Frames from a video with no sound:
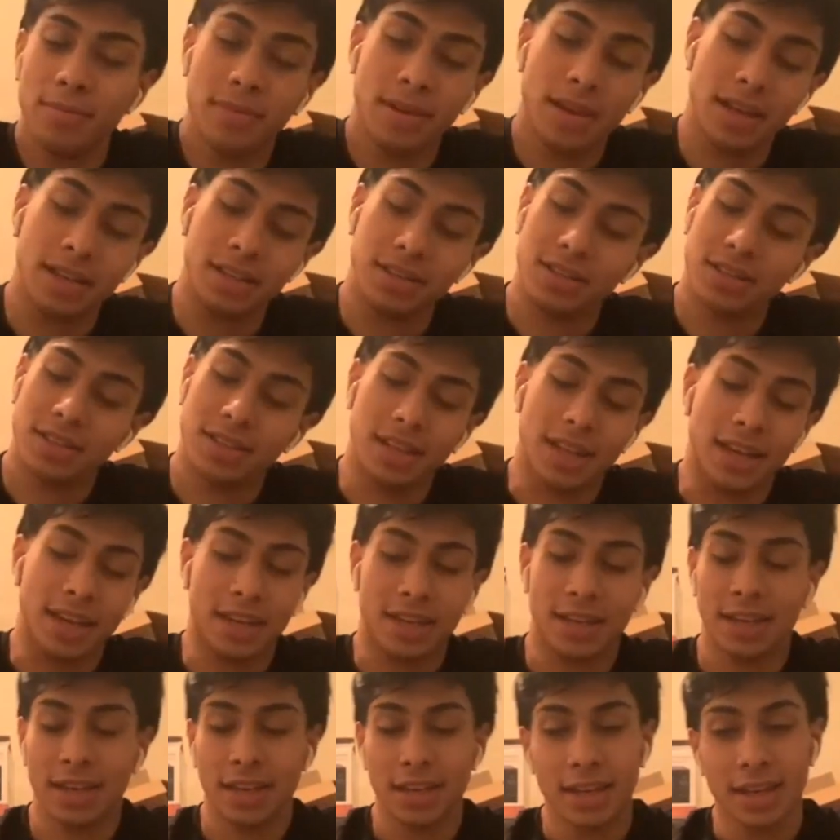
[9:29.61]
and just
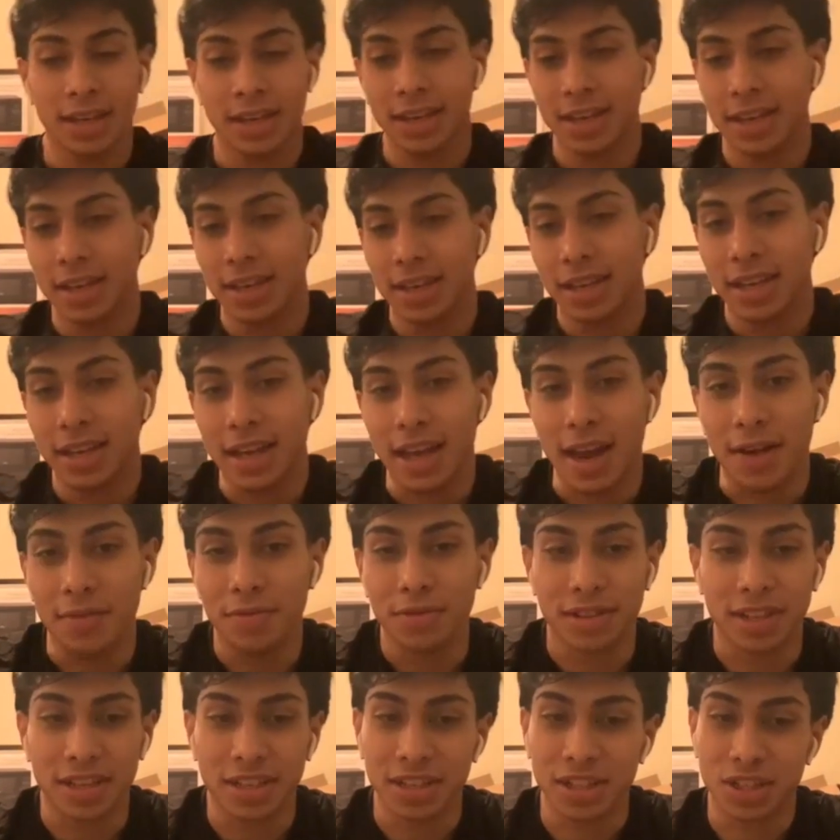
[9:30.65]

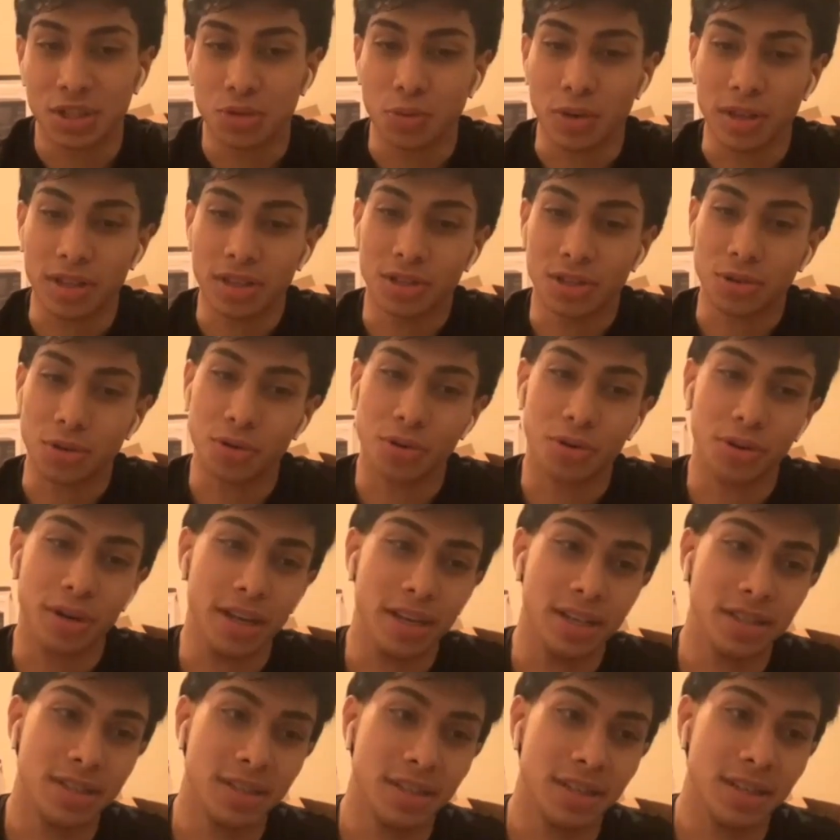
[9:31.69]
everything just went so
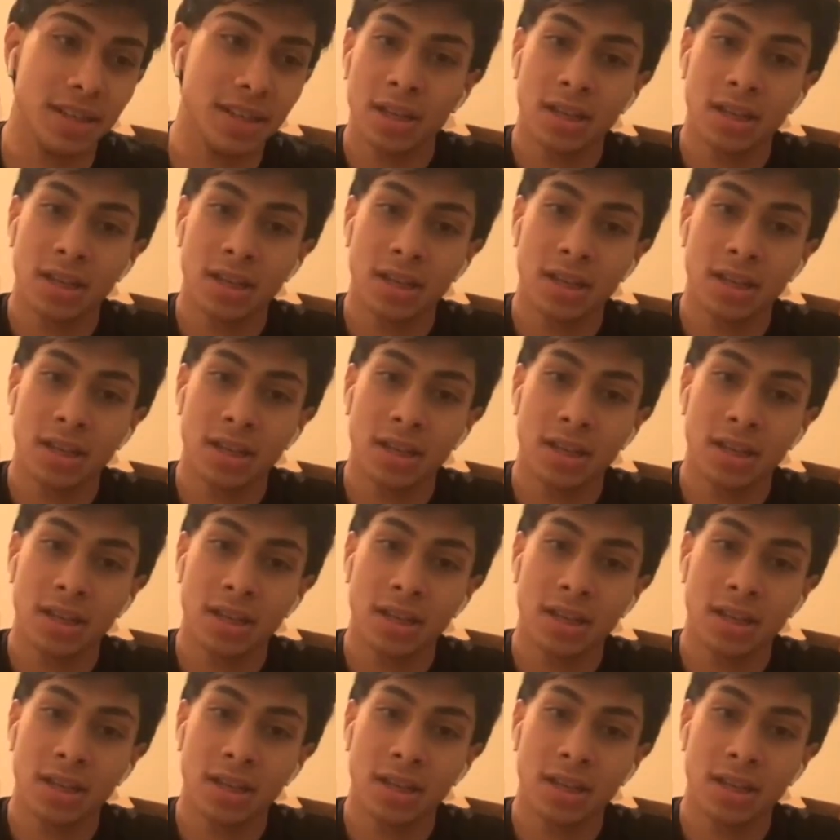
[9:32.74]
crazy.